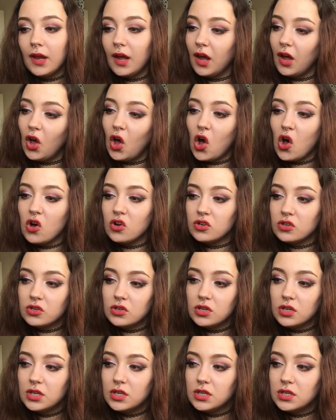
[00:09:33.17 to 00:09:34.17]
gone,
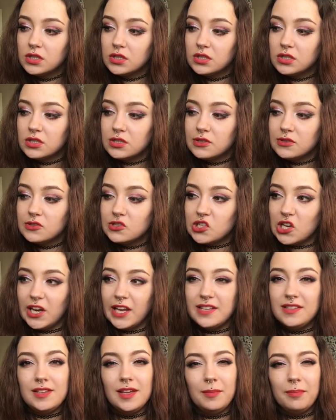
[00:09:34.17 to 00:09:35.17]
shall I
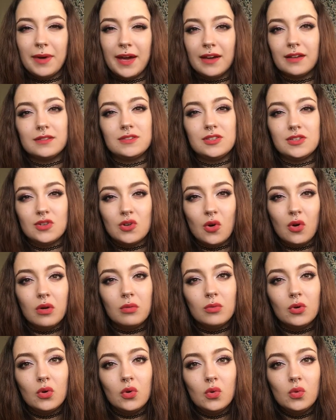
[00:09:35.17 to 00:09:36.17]
say, back to
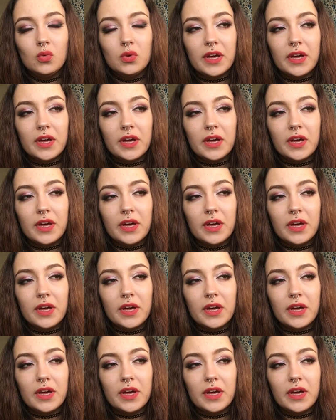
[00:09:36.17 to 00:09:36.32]
normal.